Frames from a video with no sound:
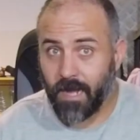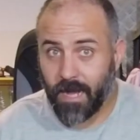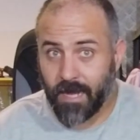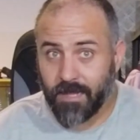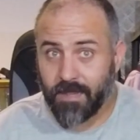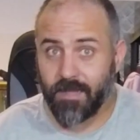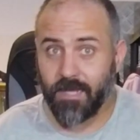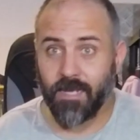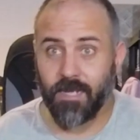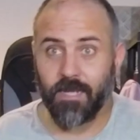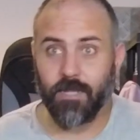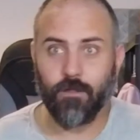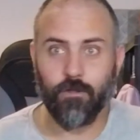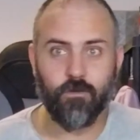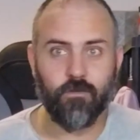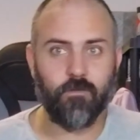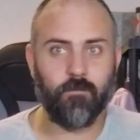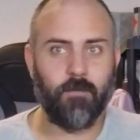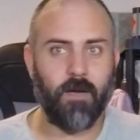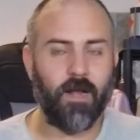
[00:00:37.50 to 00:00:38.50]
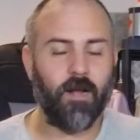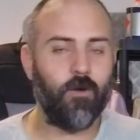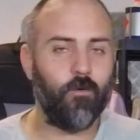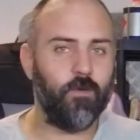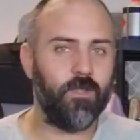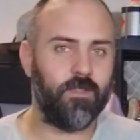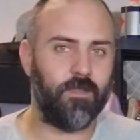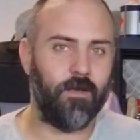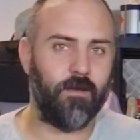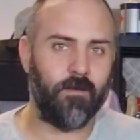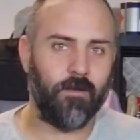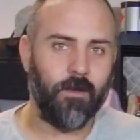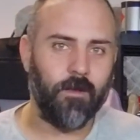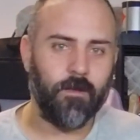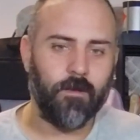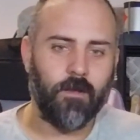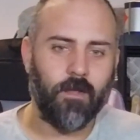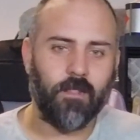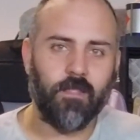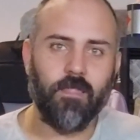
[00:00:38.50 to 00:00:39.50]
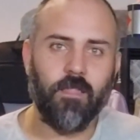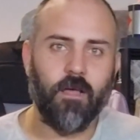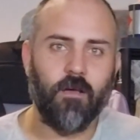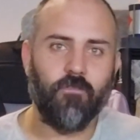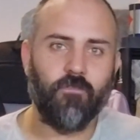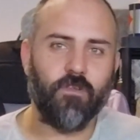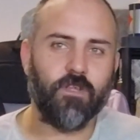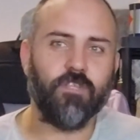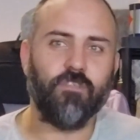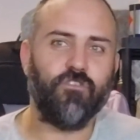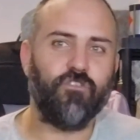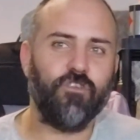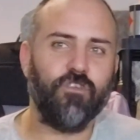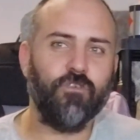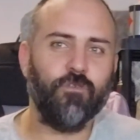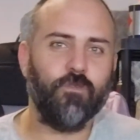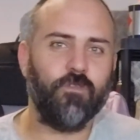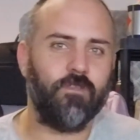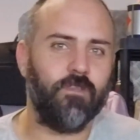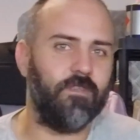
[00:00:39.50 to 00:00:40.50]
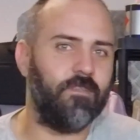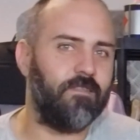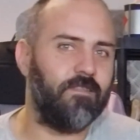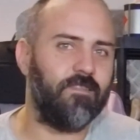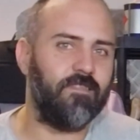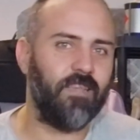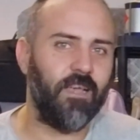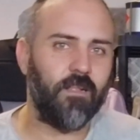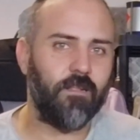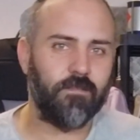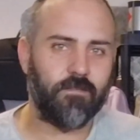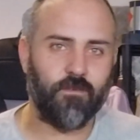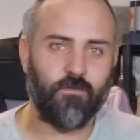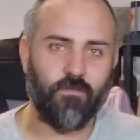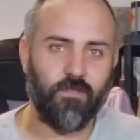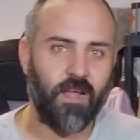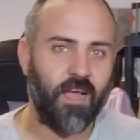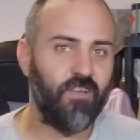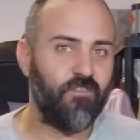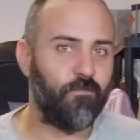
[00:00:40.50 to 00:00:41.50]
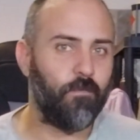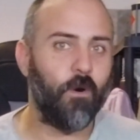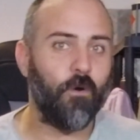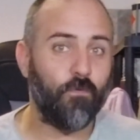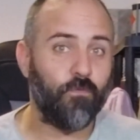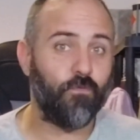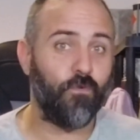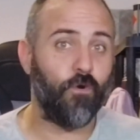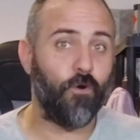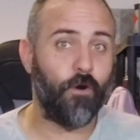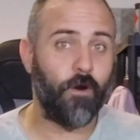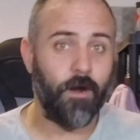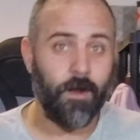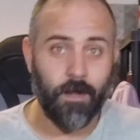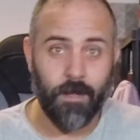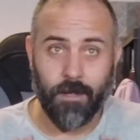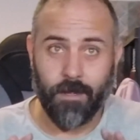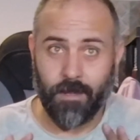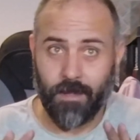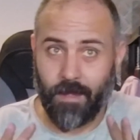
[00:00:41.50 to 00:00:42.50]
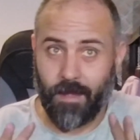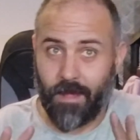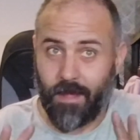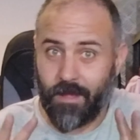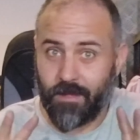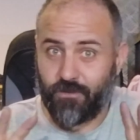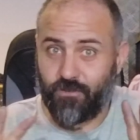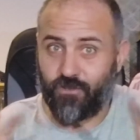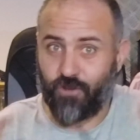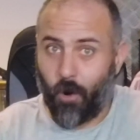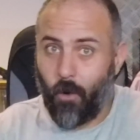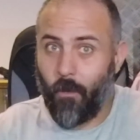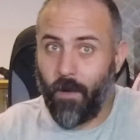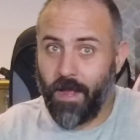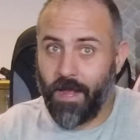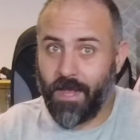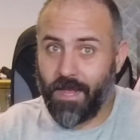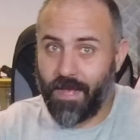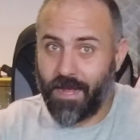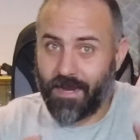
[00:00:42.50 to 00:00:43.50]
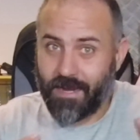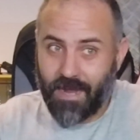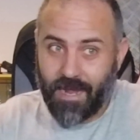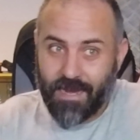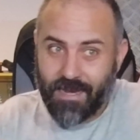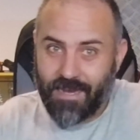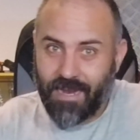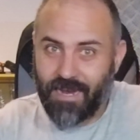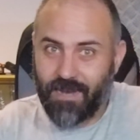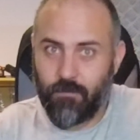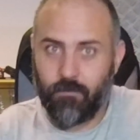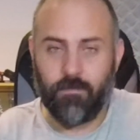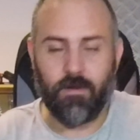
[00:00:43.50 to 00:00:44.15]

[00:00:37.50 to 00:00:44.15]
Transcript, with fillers: I think it looks better with the lovely juicy cells of Ball 4 uh, showing and, and then,